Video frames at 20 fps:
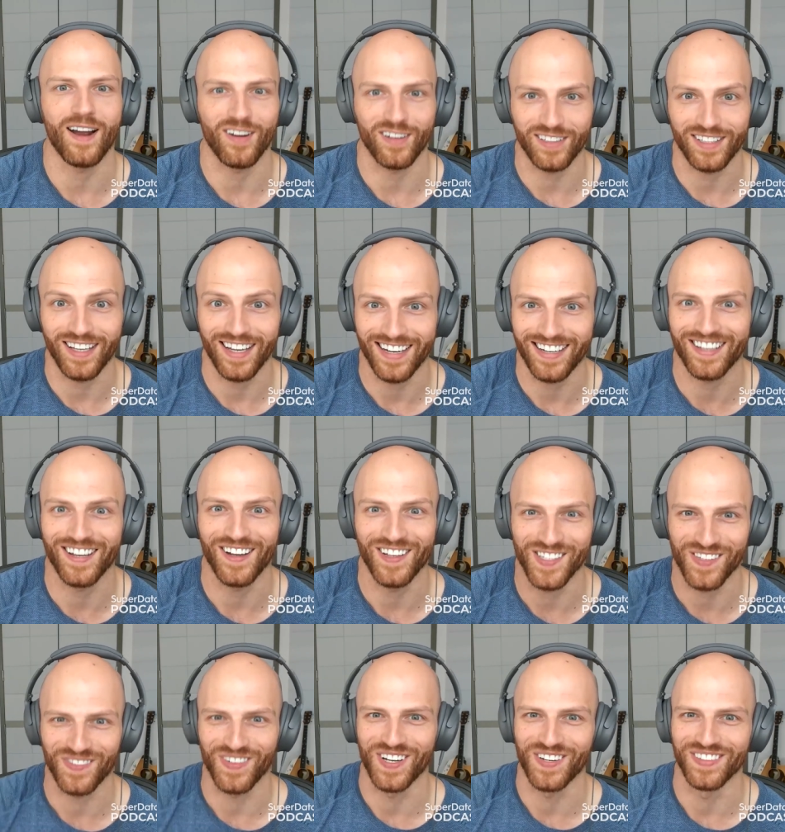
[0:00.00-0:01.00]
client calls
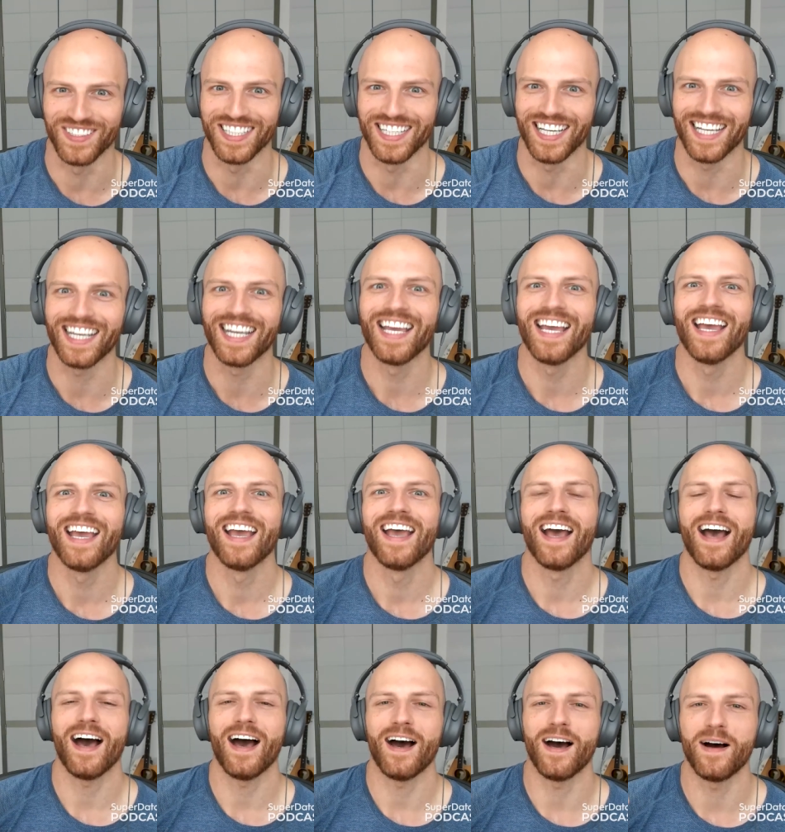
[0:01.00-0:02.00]
frequently,
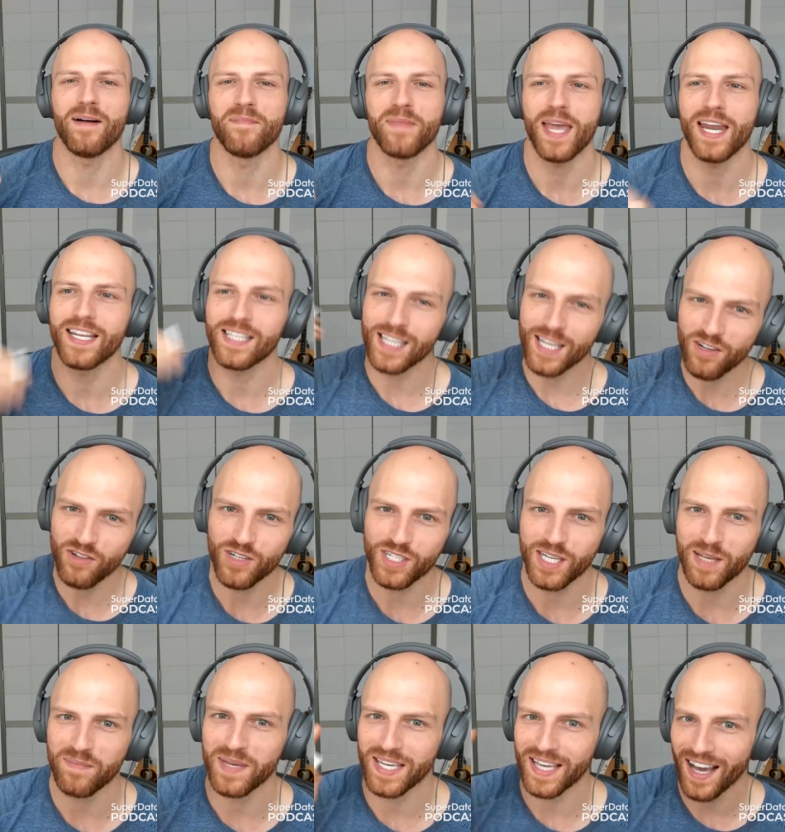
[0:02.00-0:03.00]
um, and it's
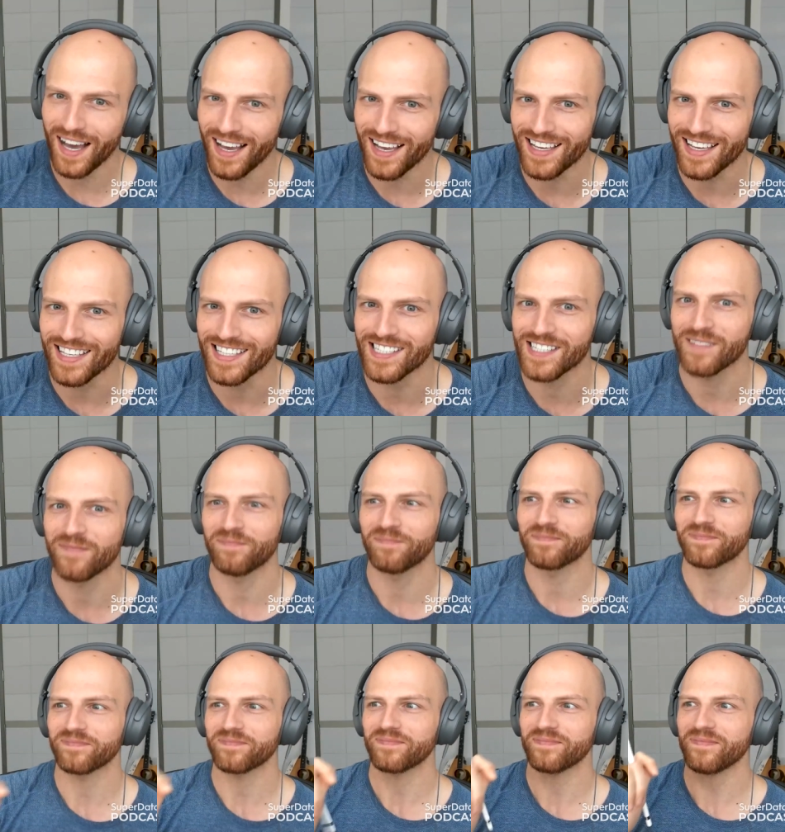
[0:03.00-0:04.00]
interesting because
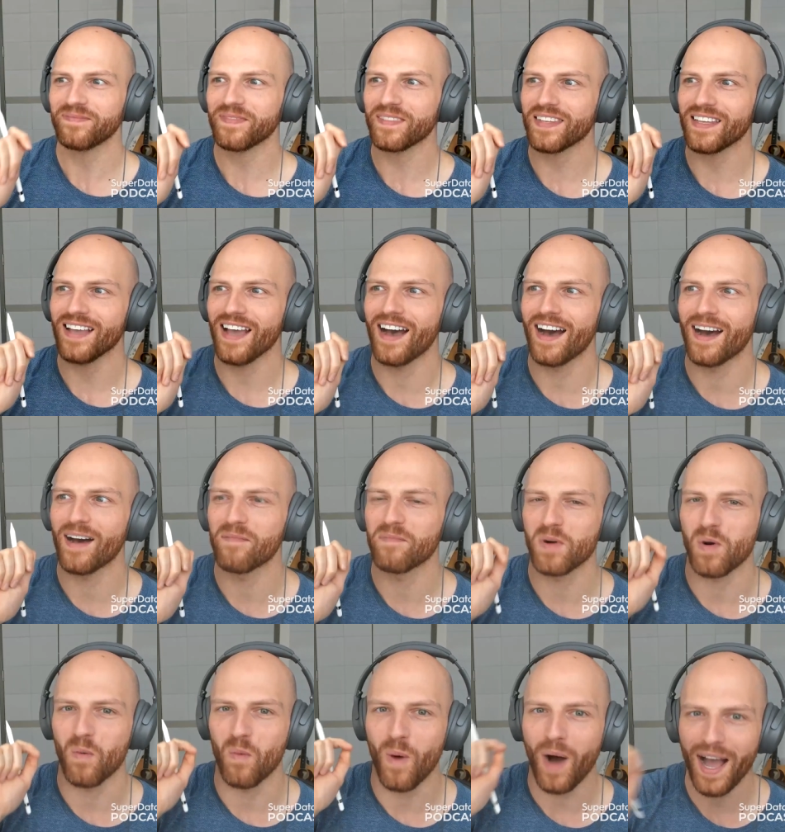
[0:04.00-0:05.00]
um,
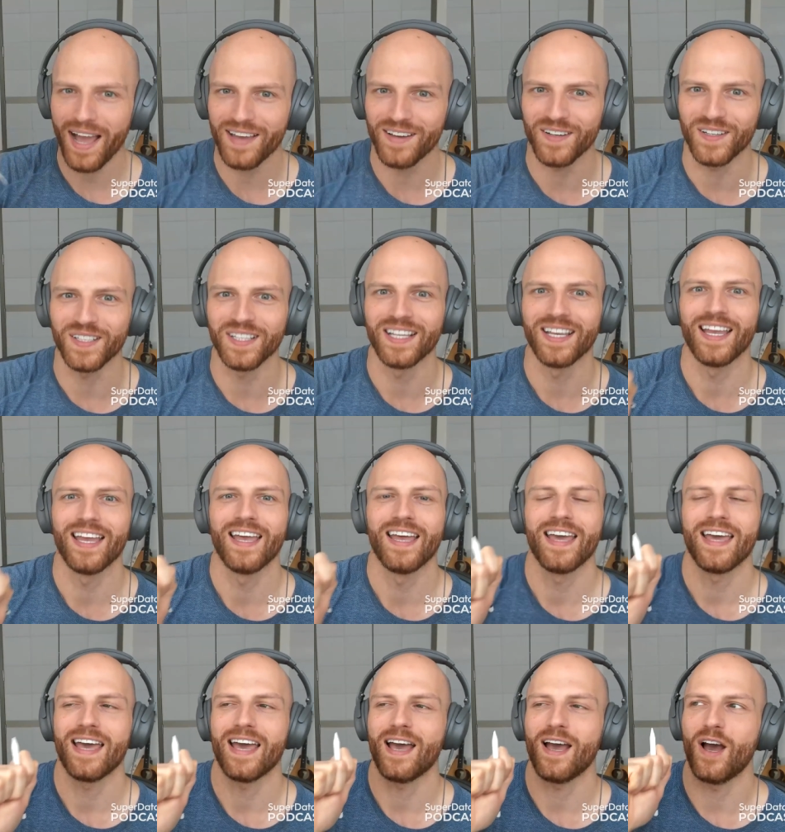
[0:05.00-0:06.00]
while
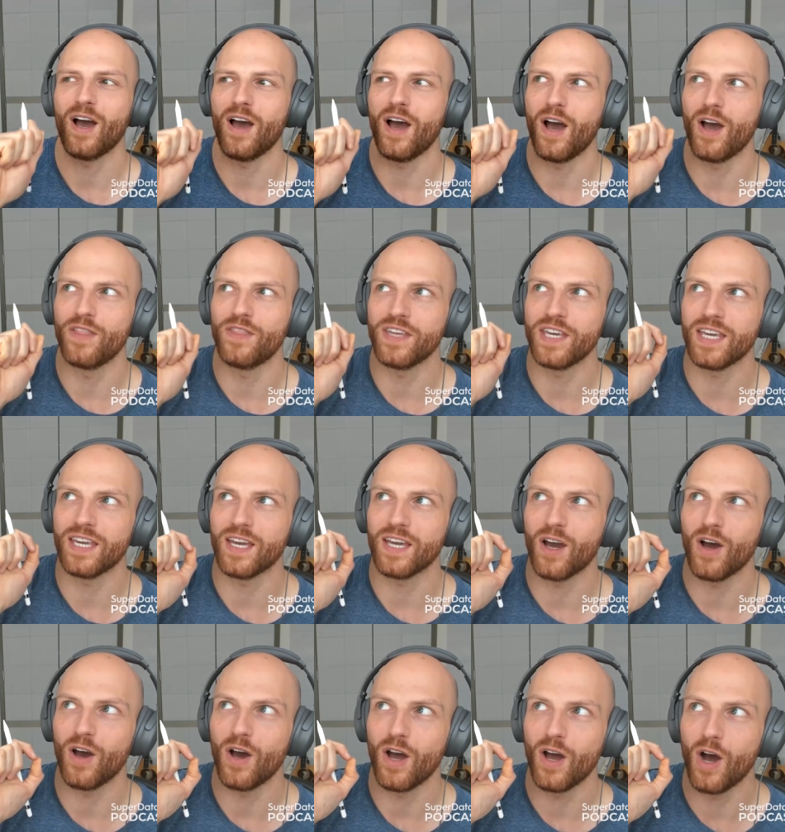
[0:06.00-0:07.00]
the
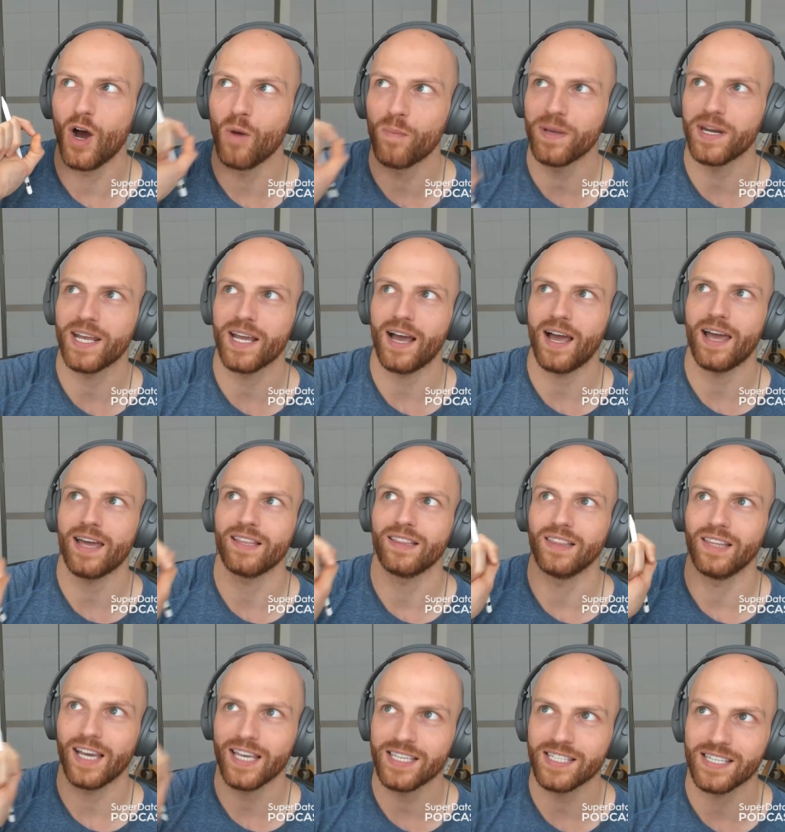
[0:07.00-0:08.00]
OpenAI
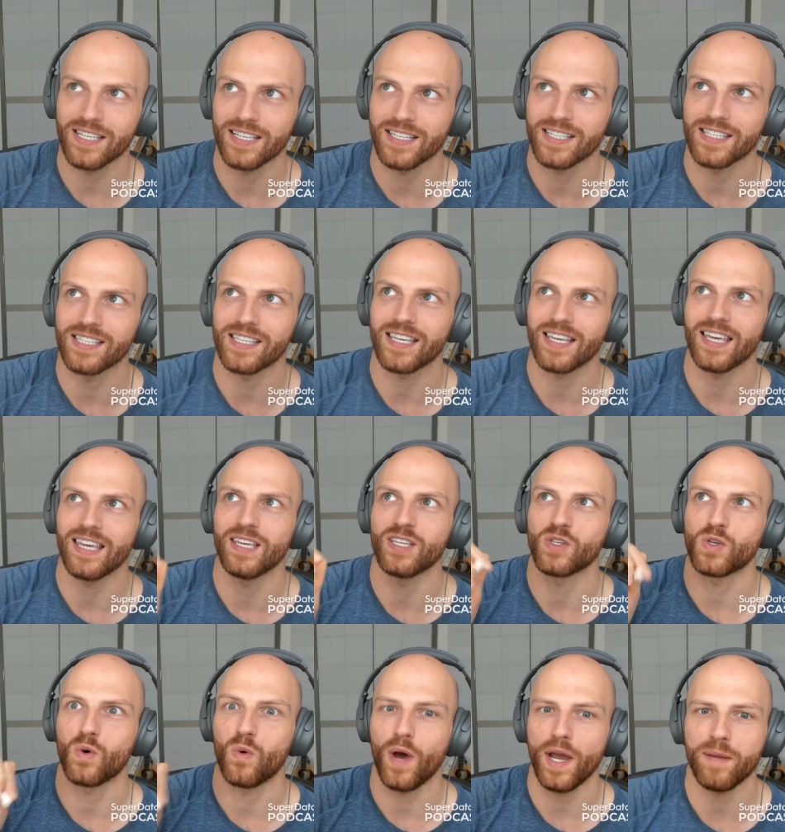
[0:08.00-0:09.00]
license is
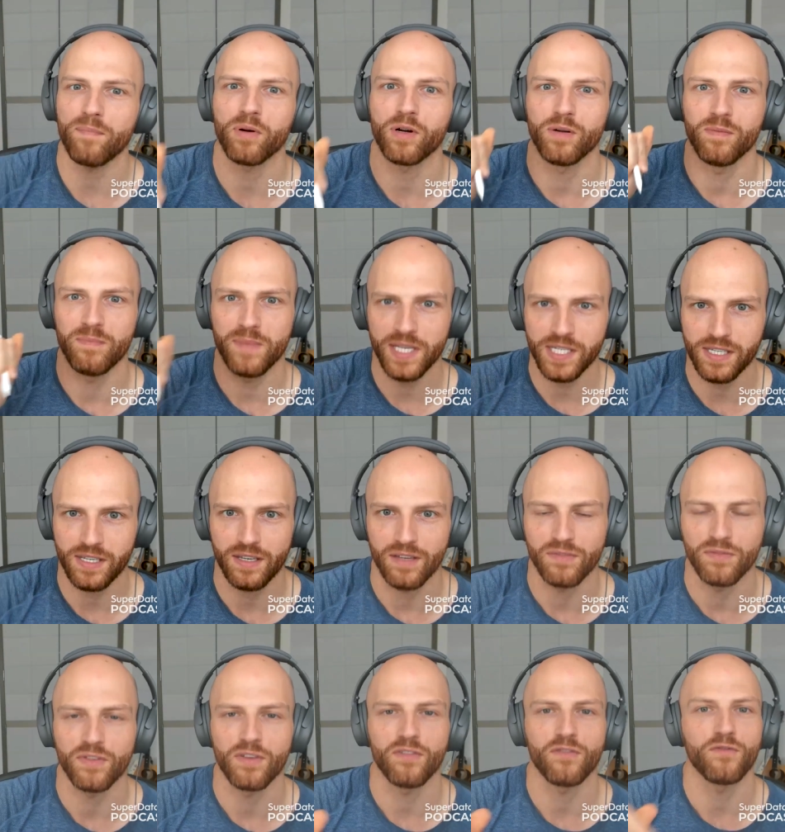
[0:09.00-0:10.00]
quite
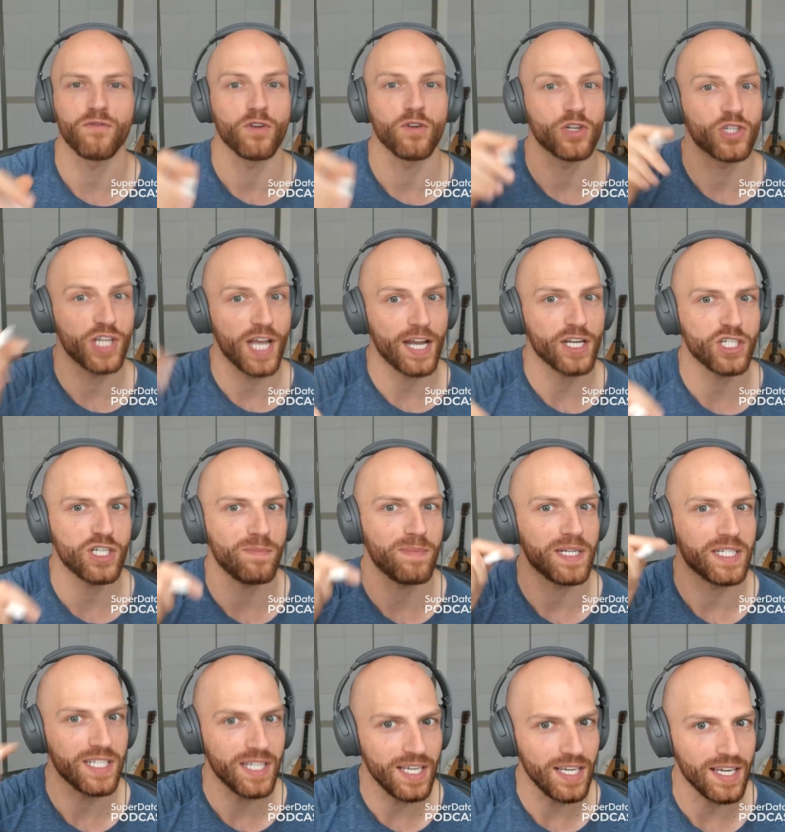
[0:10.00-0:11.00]
permissive for
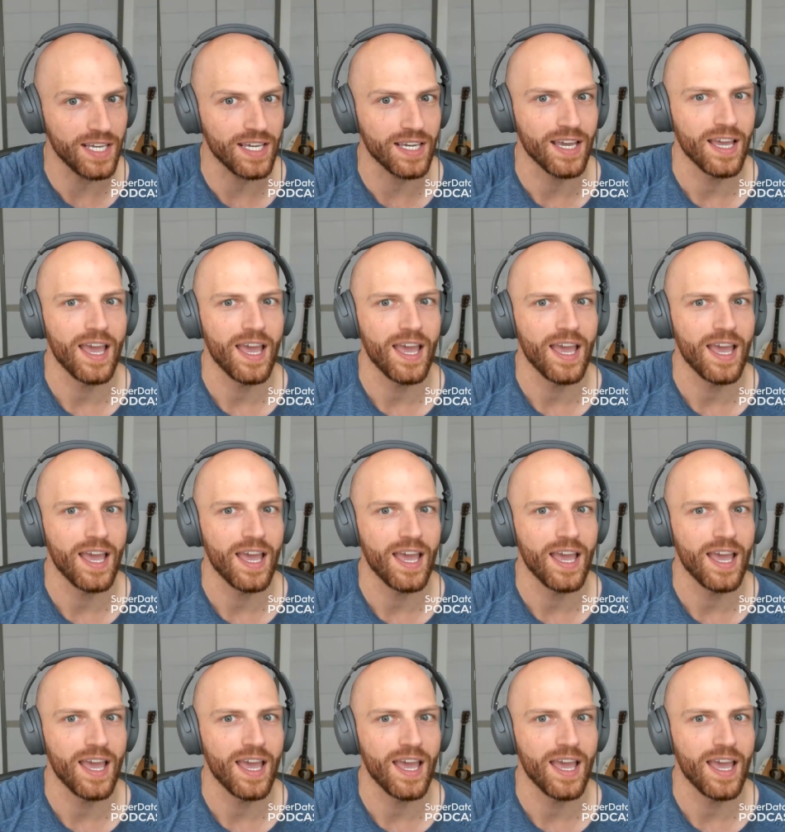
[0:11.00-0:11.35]
ChatGPT,